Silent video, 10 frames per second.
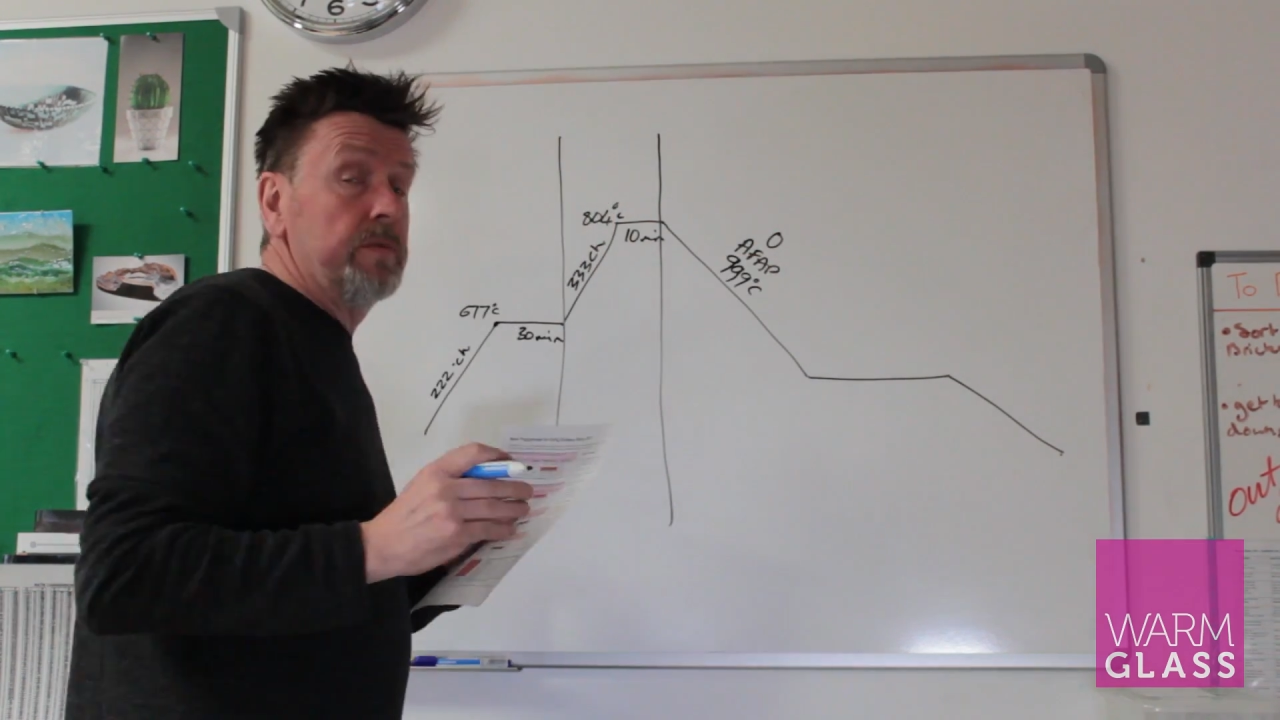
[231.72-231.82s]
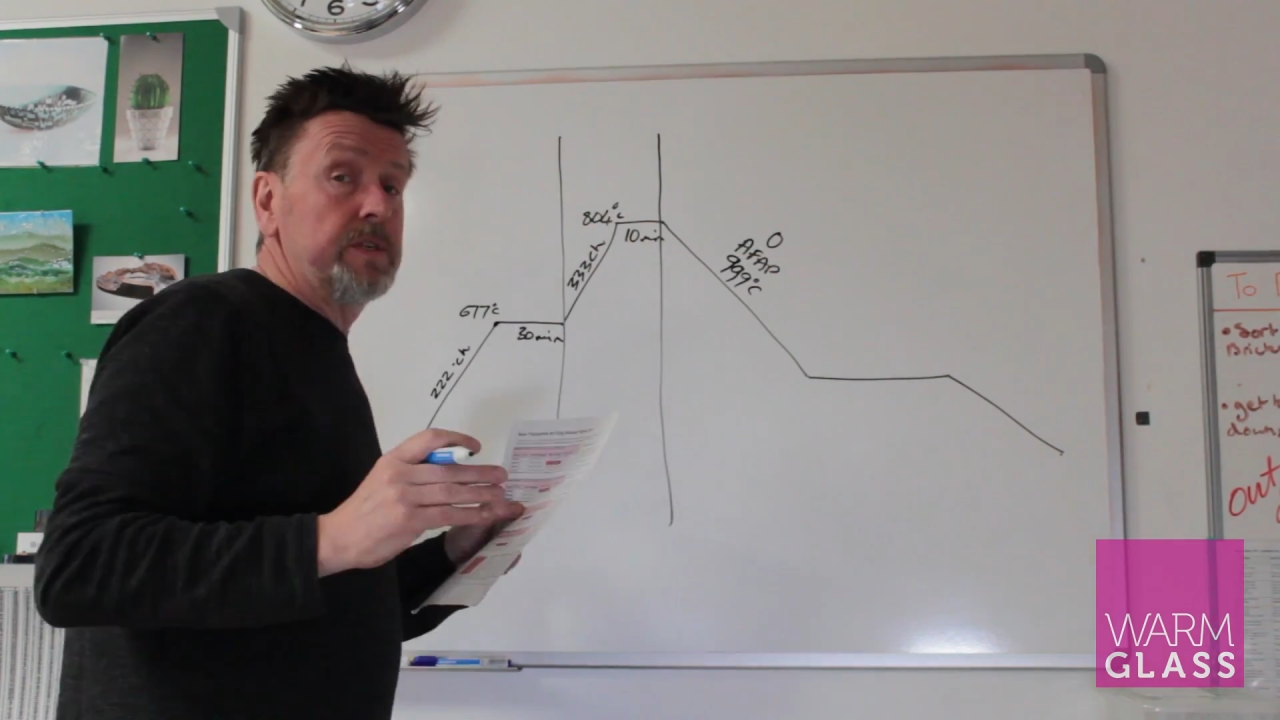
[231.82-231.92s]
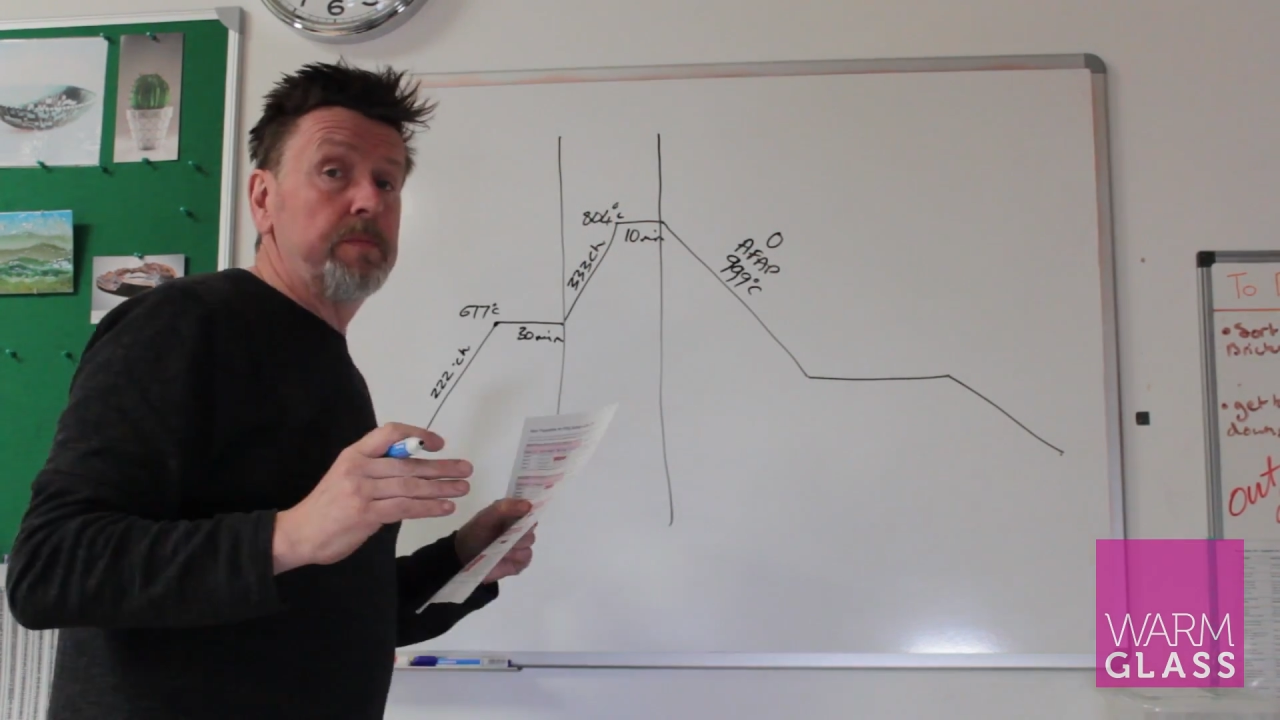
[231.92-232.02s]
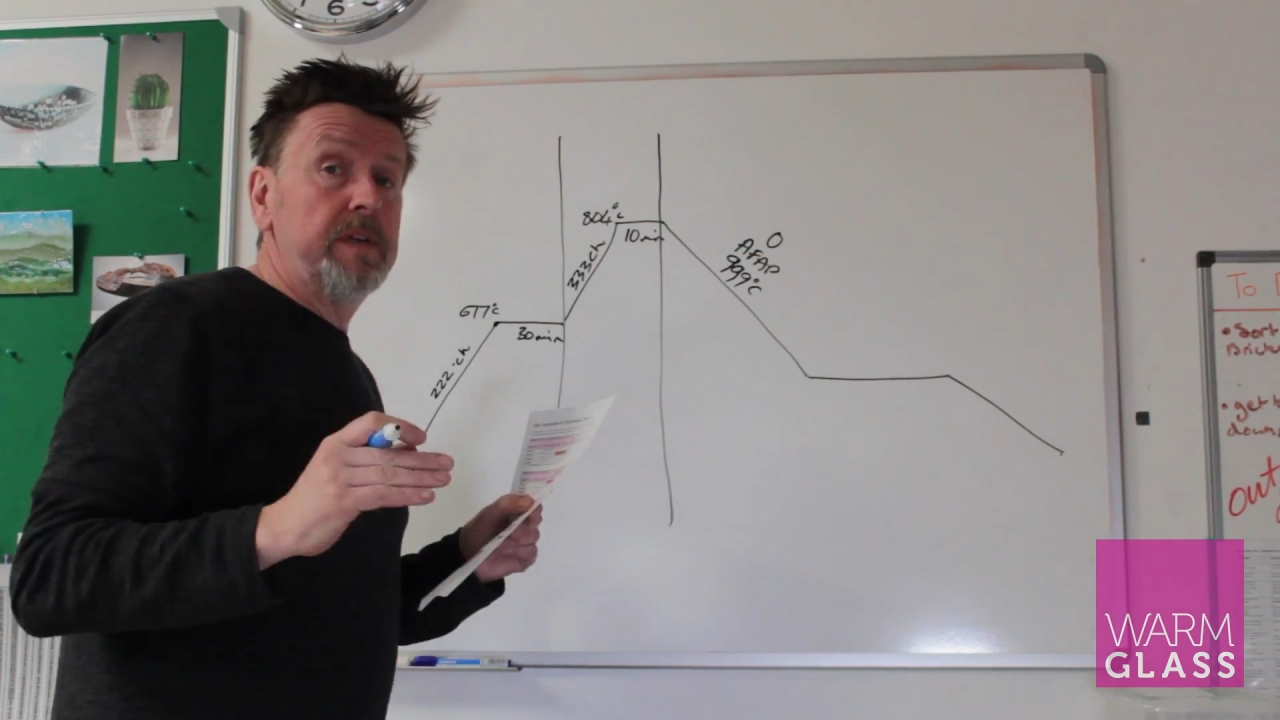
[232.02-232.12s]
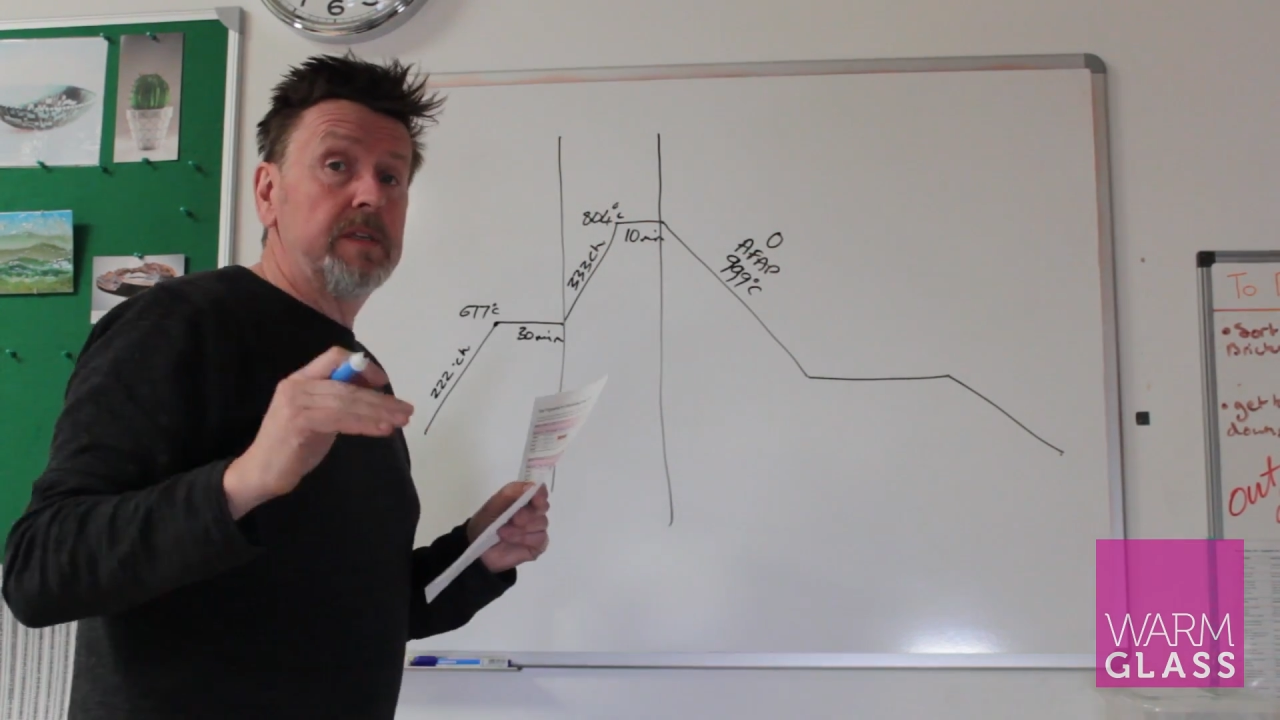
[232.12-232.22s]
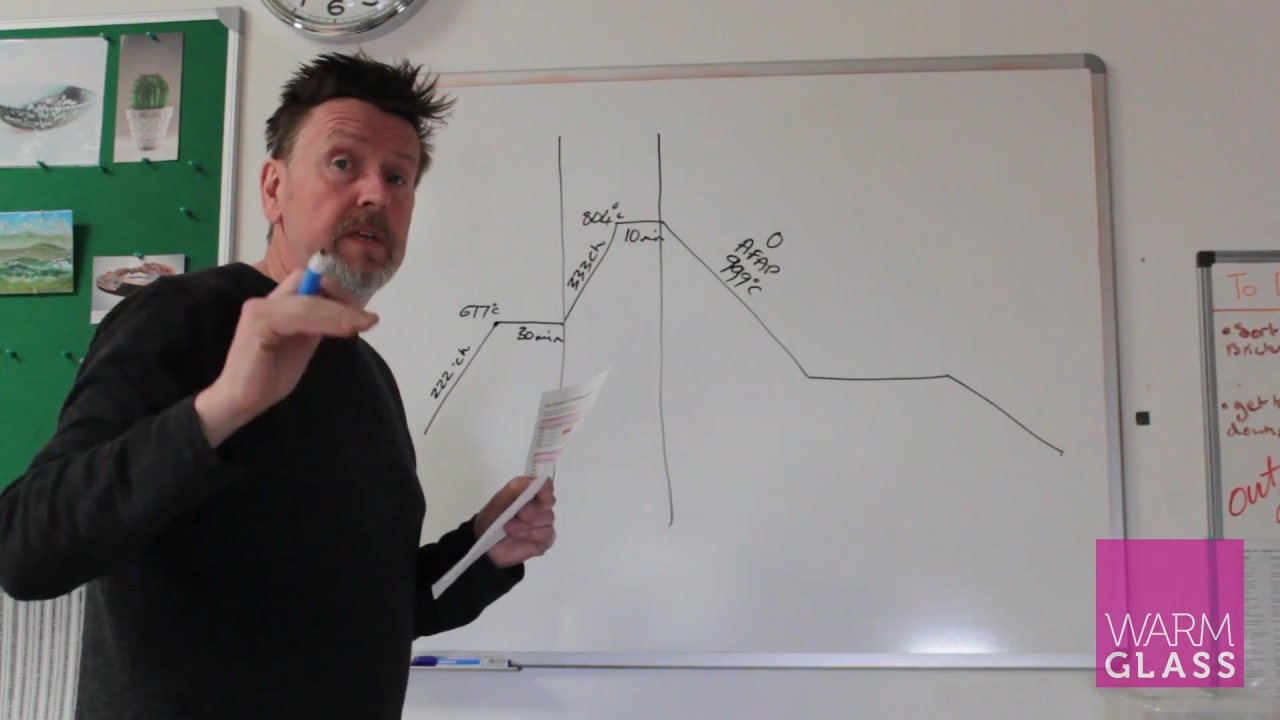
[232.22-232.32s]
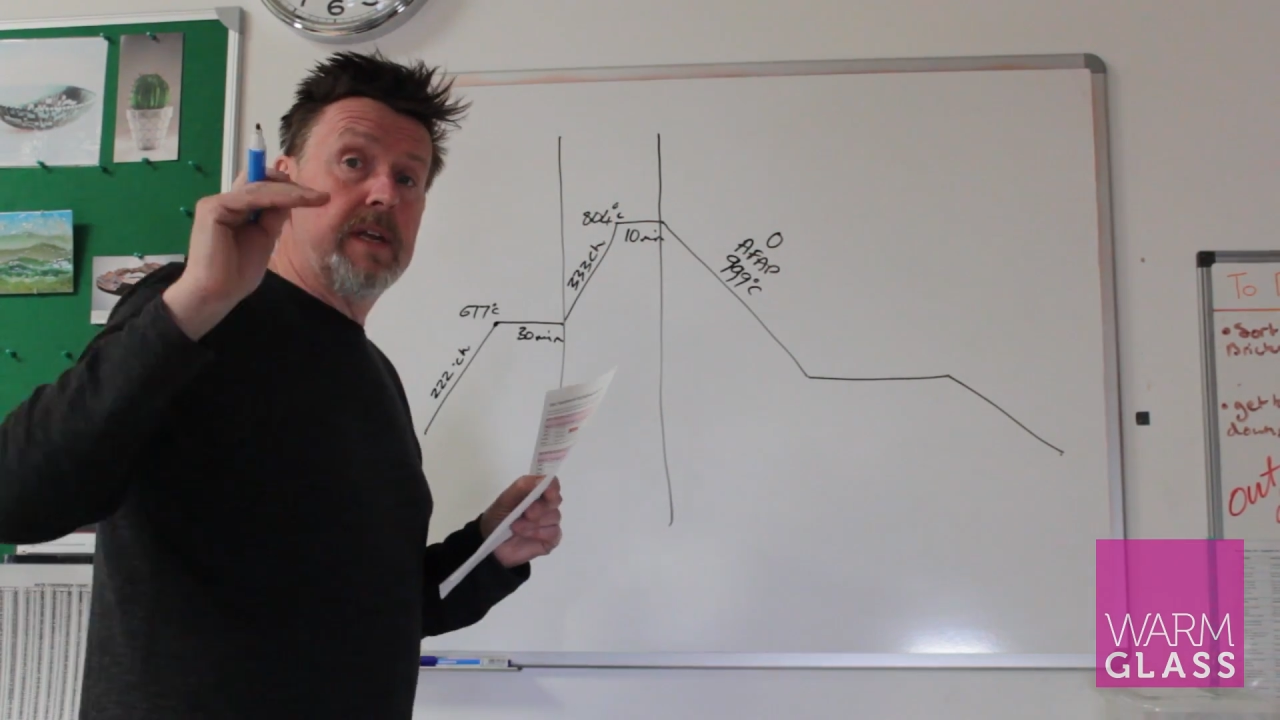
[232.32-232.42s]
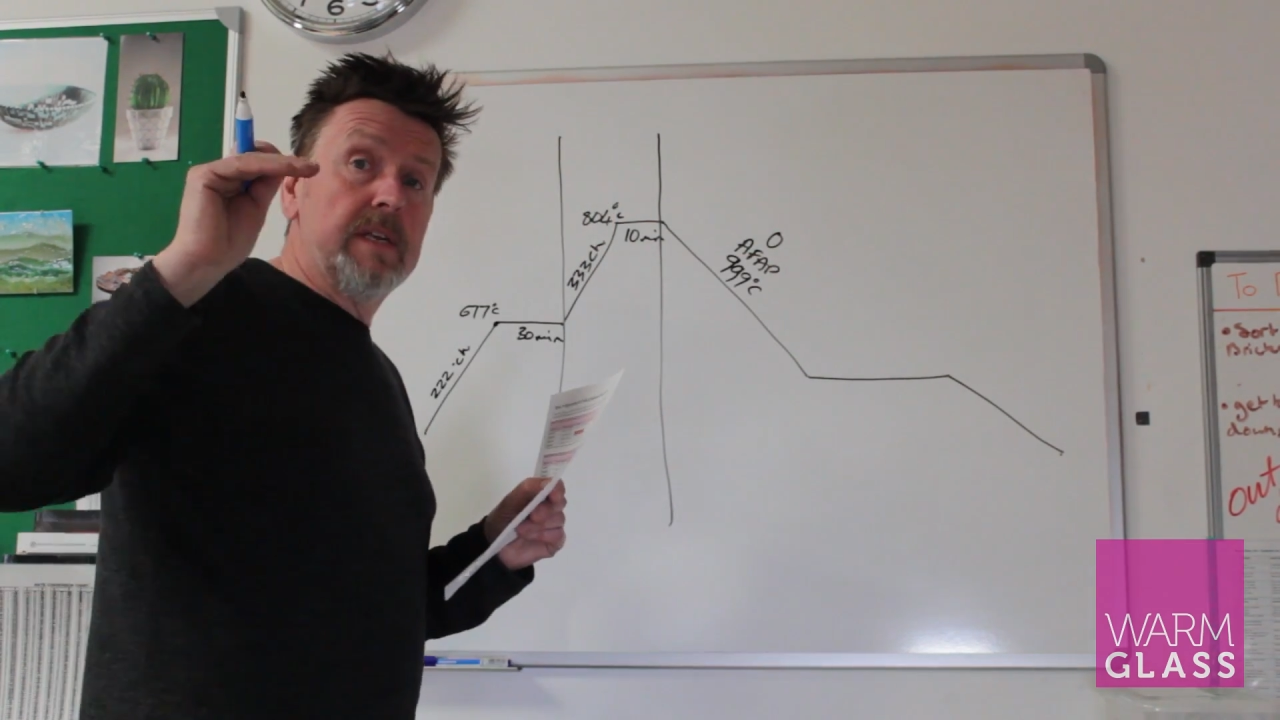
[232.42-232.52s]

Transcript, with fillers: which means that